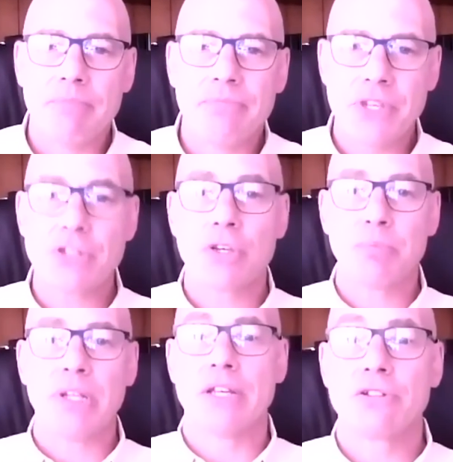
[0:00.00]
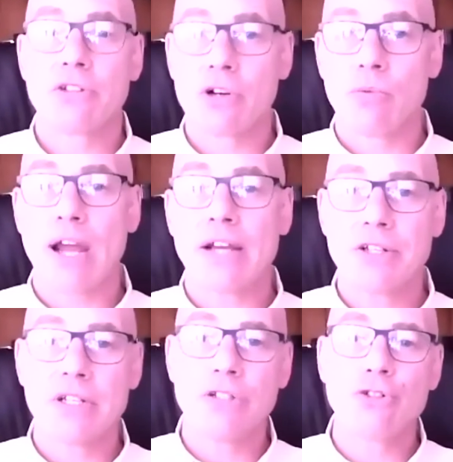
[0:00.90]
discipline as
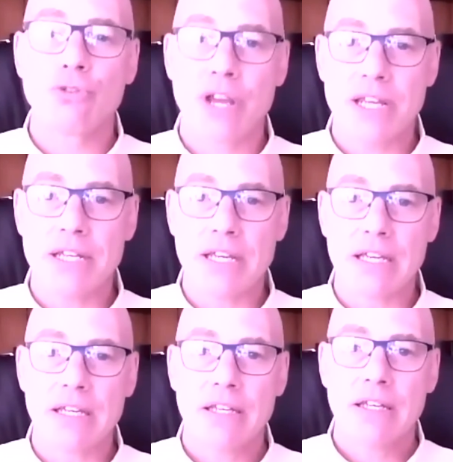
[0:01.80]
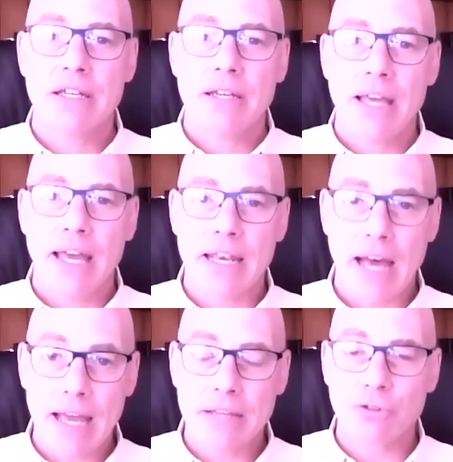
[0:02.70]
correction and training, and
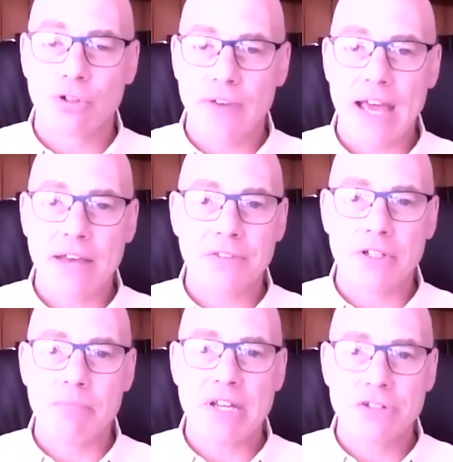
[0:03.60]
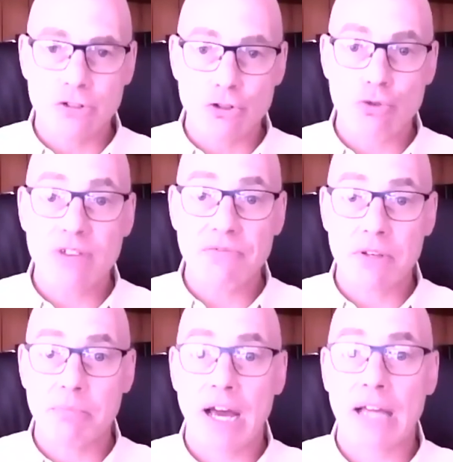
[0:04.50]
I sort of add the dimension driven by